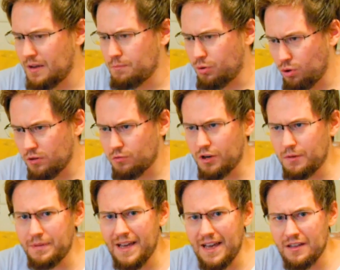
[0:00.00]
Polaroid
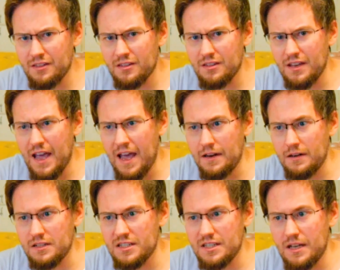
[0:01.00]
backs and
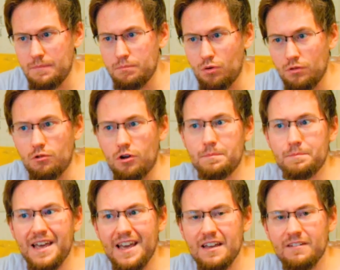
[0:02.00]
Polaroid
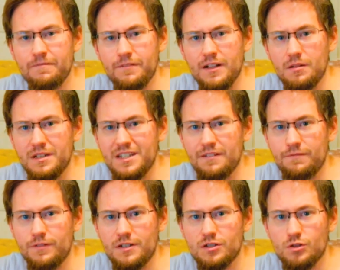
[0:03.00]
pack film in
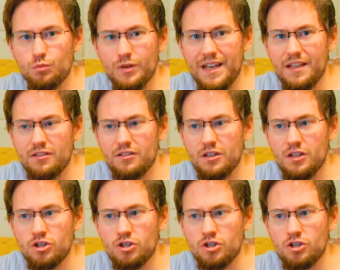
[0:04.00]
different ways